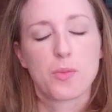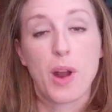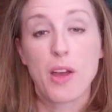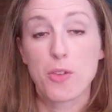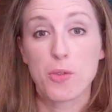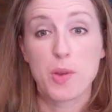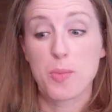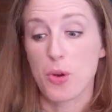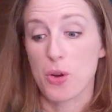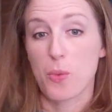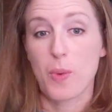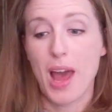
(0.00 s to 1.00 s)
Ravelry
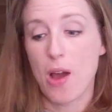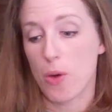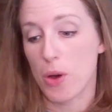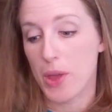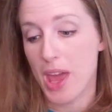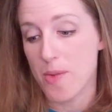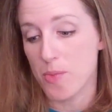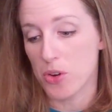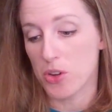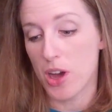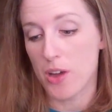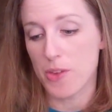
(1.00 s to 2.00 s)
board. Wow, okay,
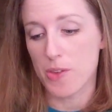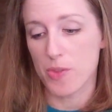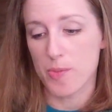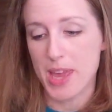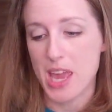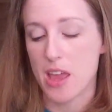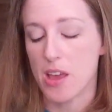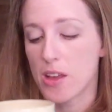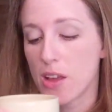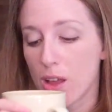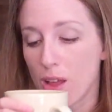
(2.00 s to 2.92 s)
more coffee for me.